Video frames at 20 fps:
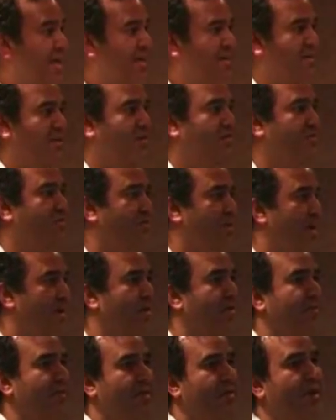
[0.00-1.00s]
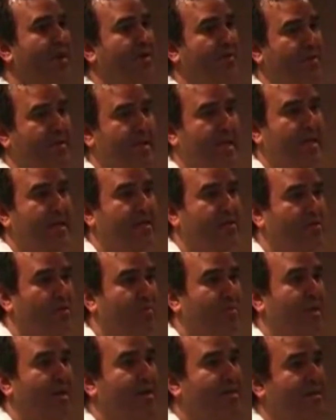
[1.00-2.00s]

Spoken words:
because it's very, very irritating to apply